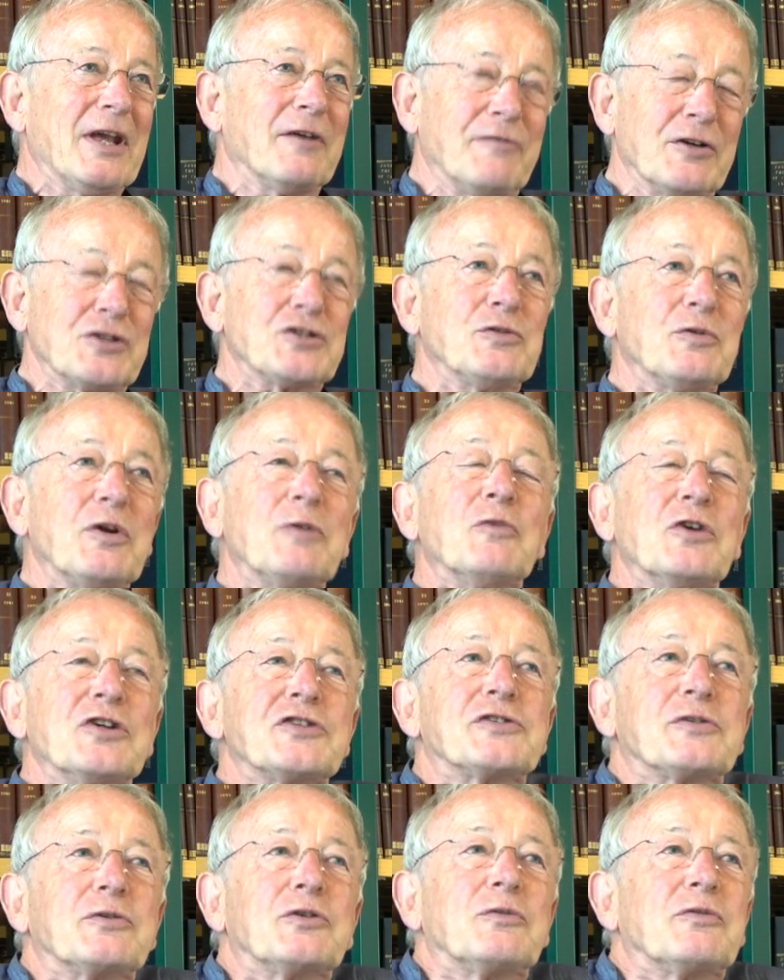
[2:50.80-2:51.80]
Vision in
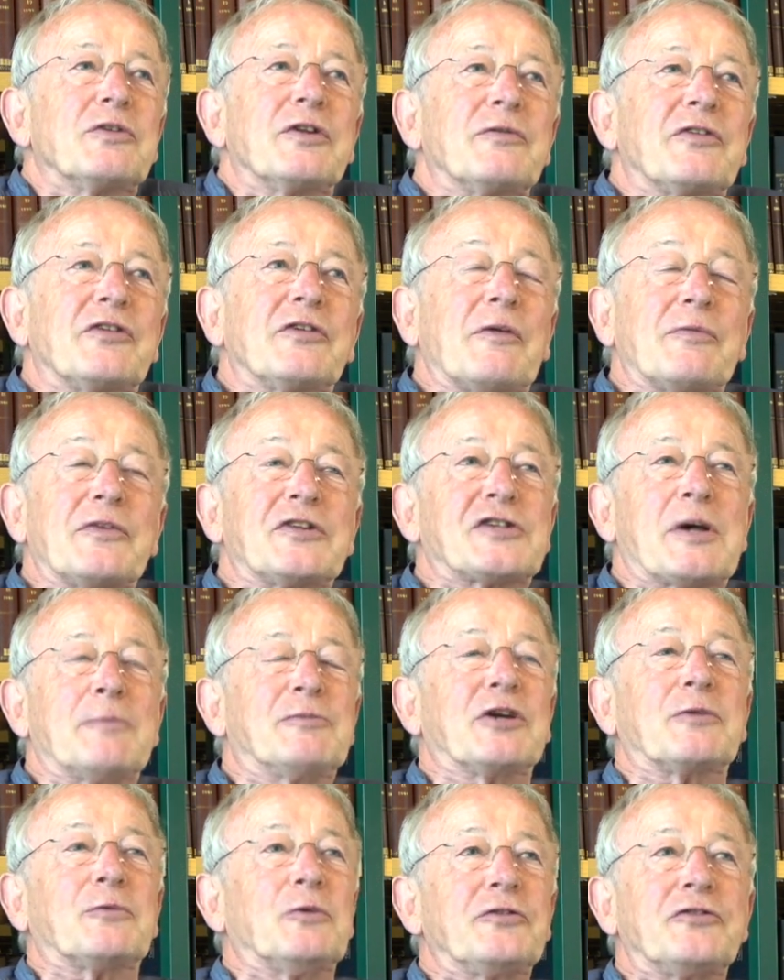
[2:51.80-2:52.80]
which the
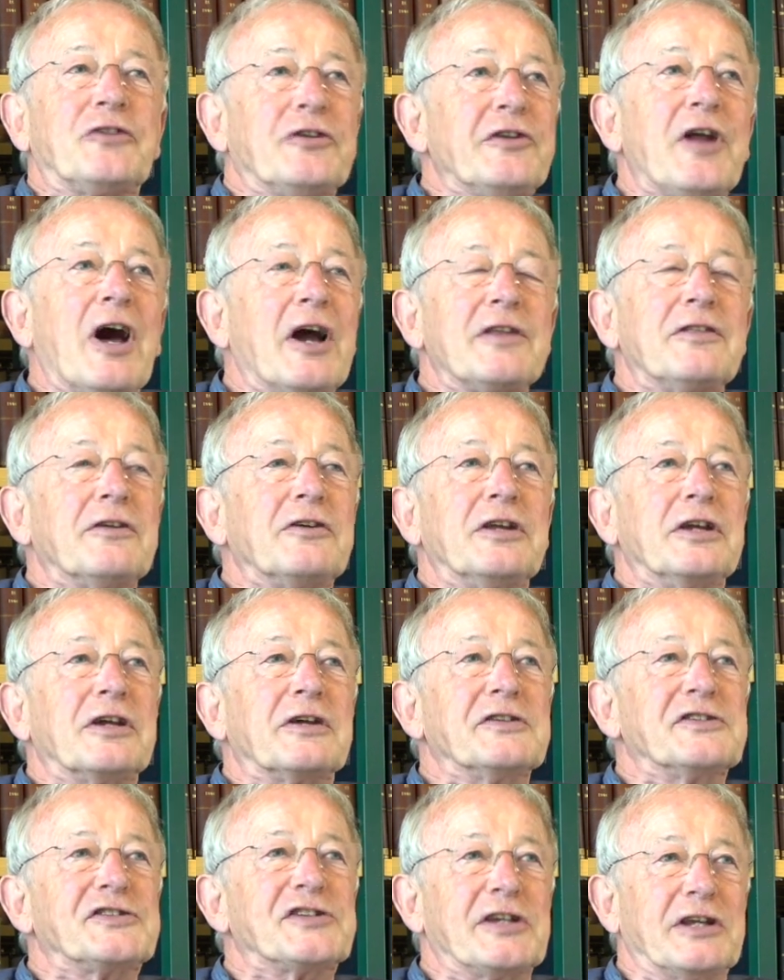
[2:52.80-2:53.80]
subject will deny that he
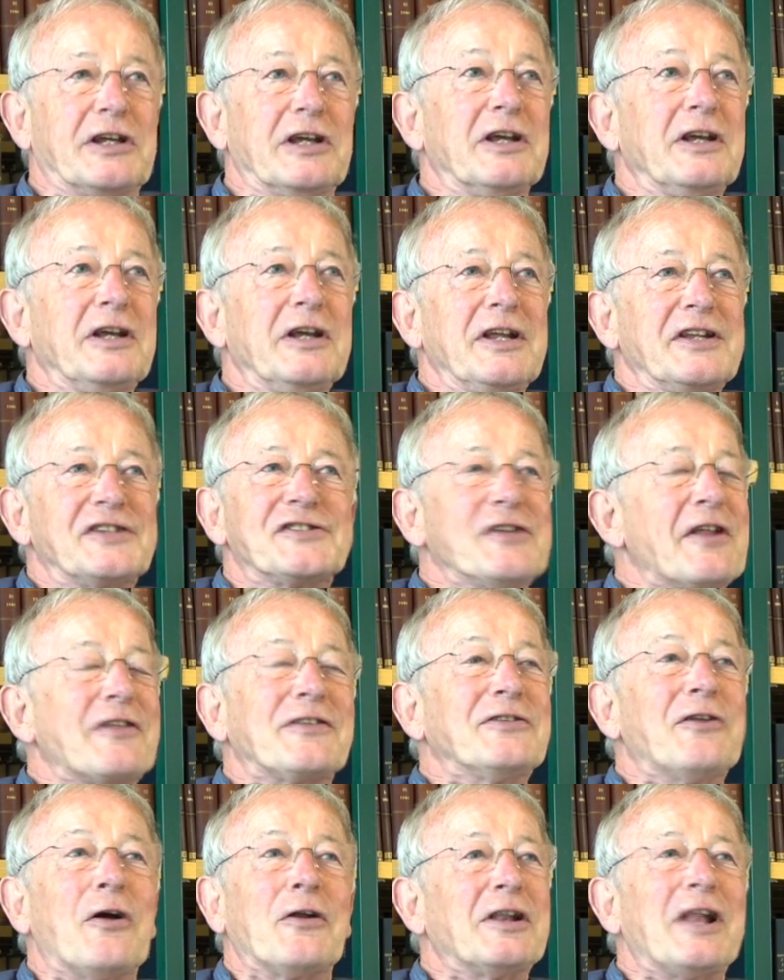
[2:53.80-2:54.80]
can see. It's
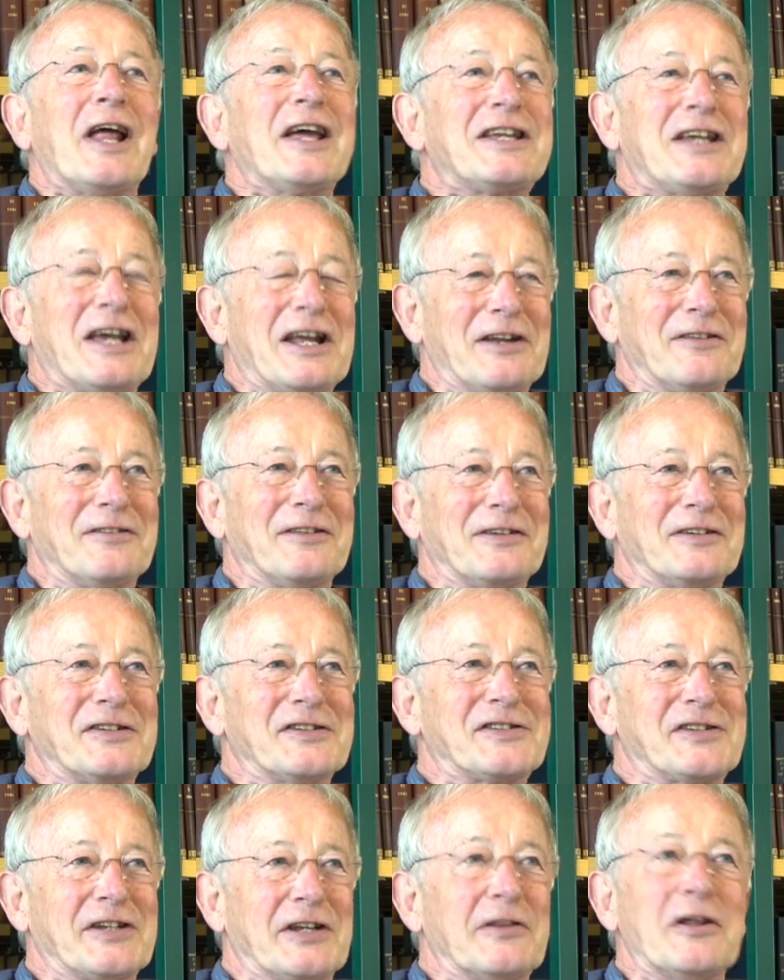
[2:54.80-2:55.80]
not like anything
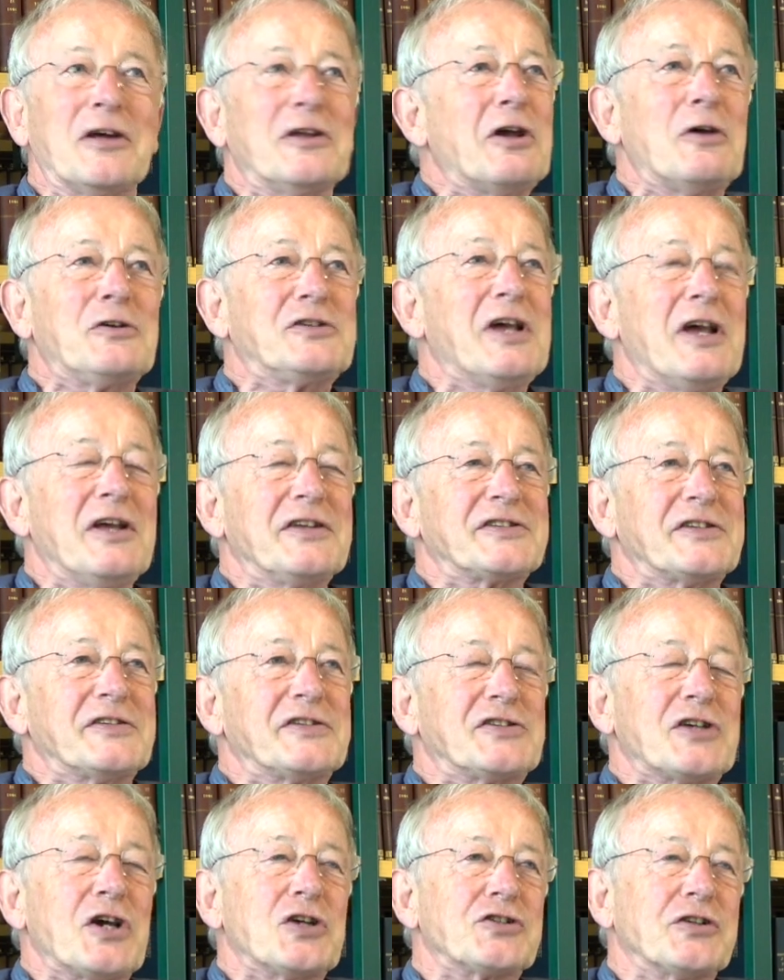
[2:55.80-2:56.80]
to see. There are no
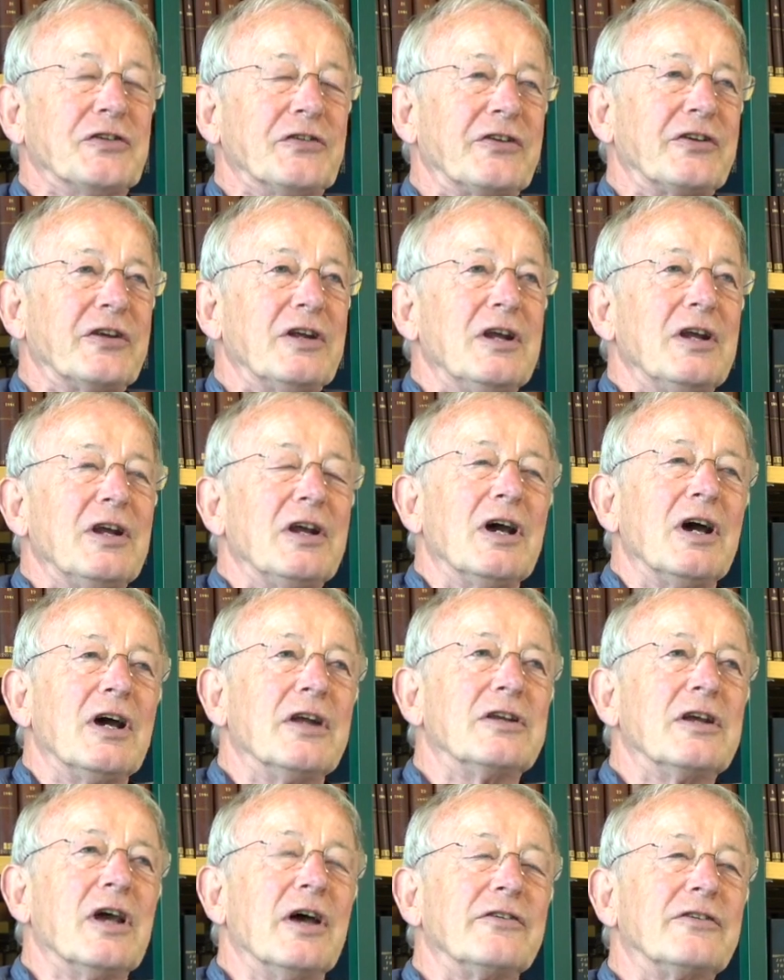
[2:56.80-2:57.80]
sensations.
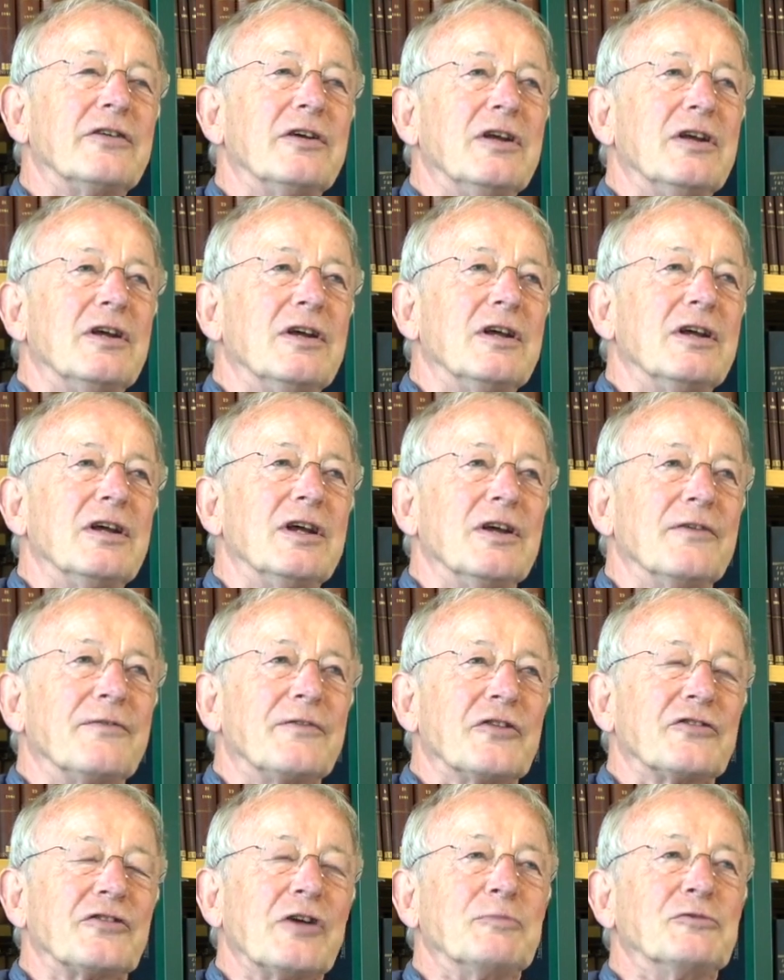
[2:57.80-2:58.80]
And yet, if
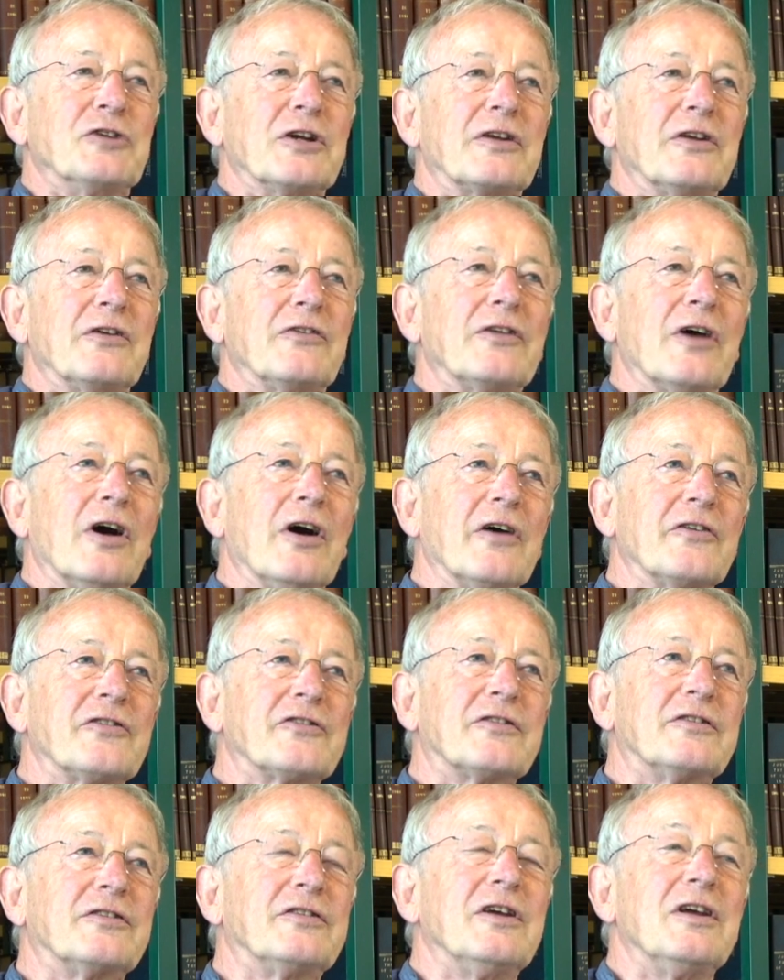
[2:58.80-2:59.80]
the subject is
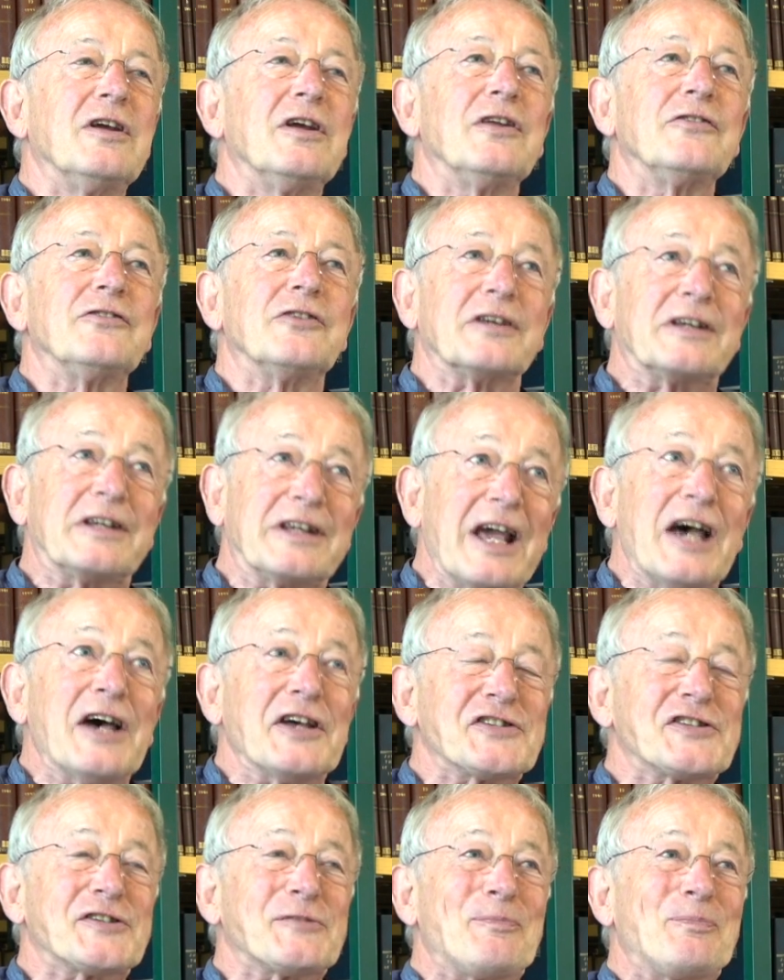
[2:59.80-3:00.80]
asked to
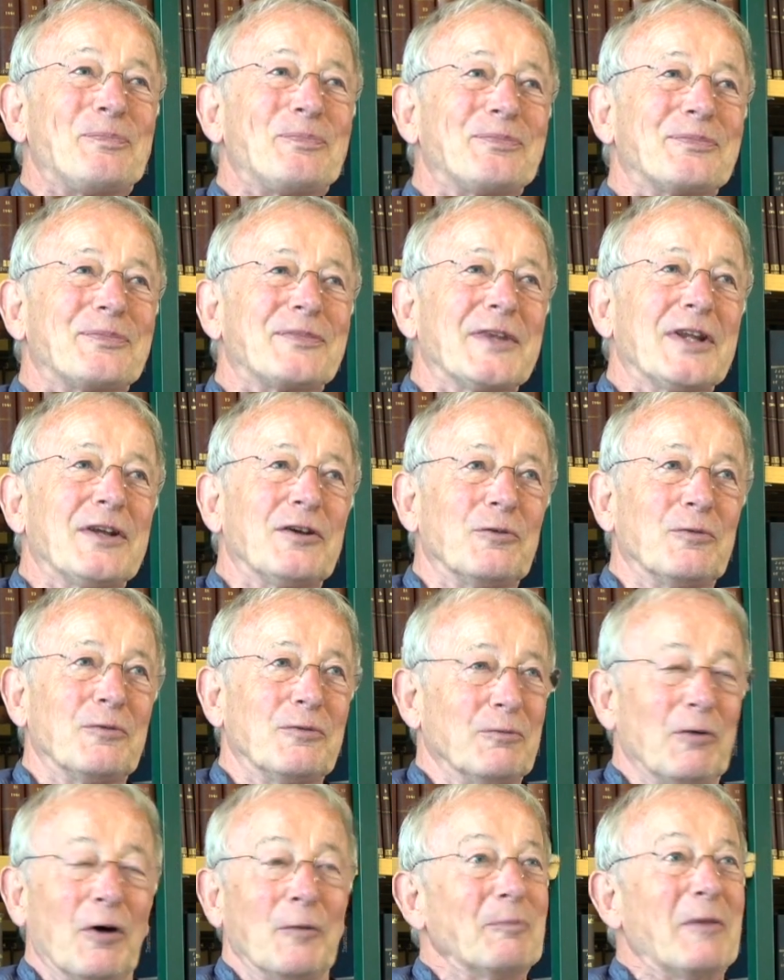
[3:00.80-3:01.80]
guess
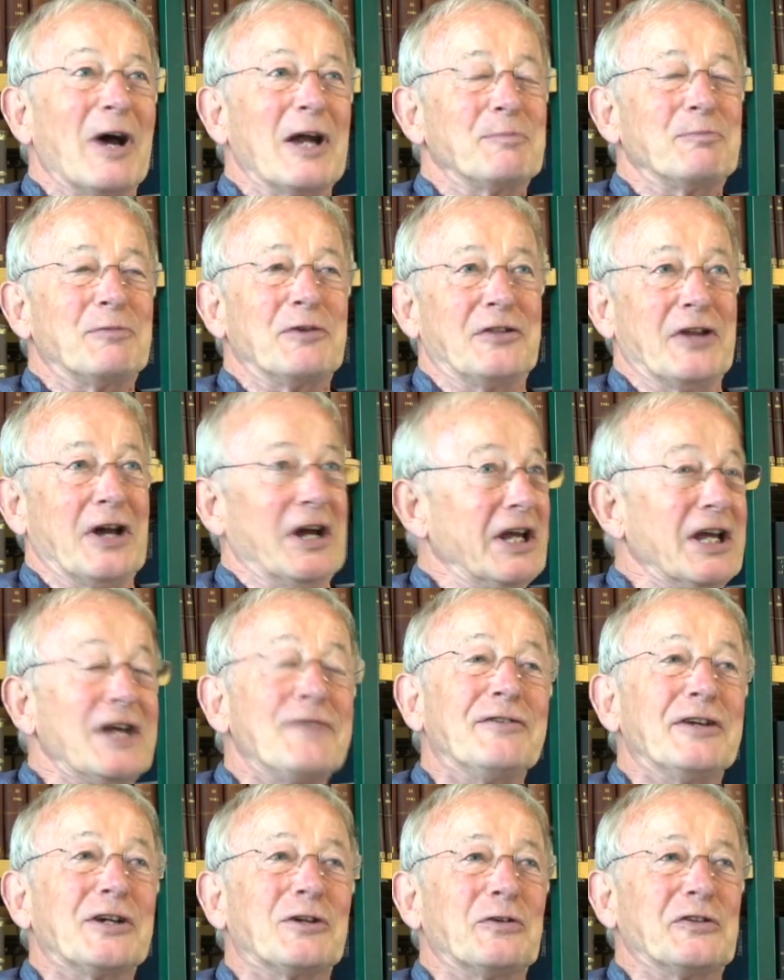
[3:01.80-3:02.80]
what might be there,
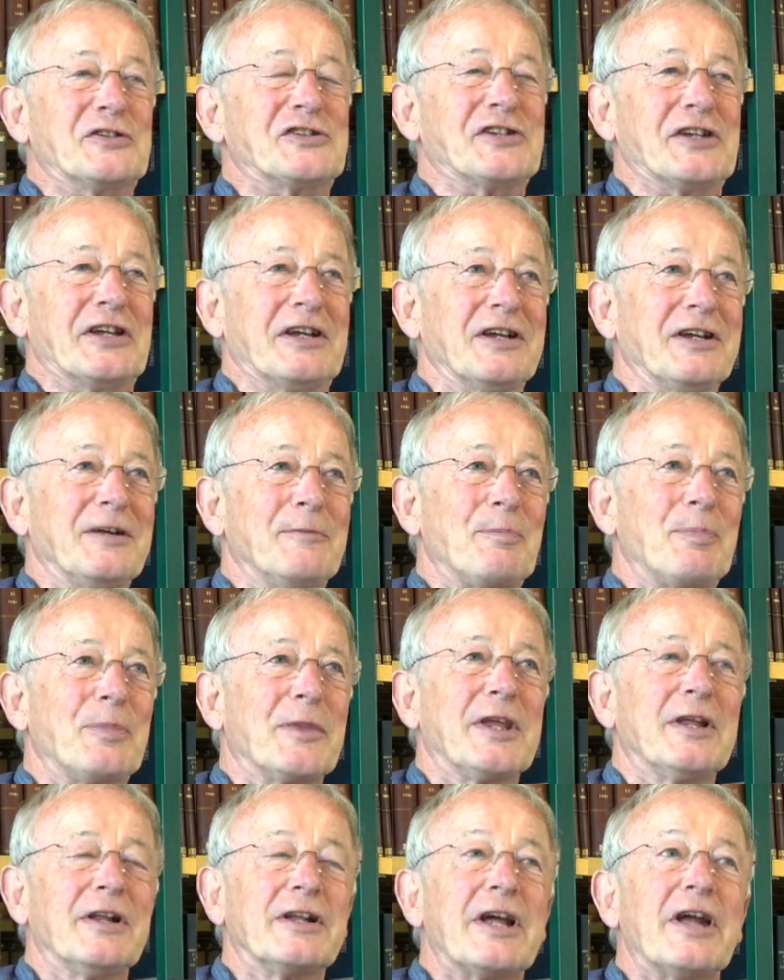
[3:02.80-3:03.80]
if he could see,
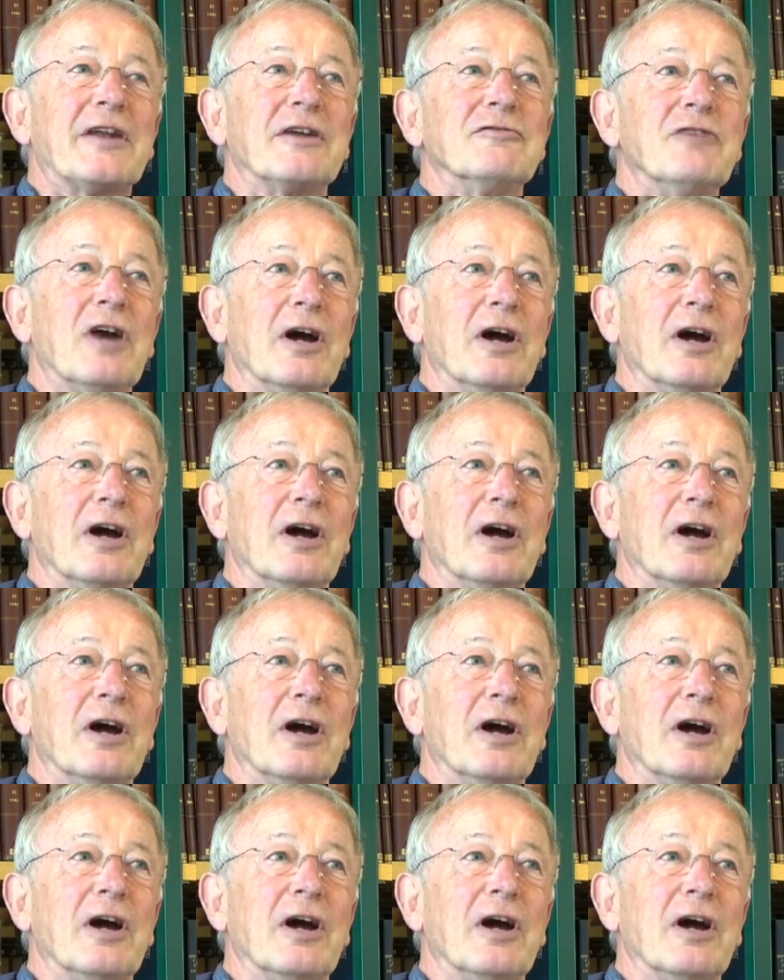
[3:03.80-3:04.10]
he'll get it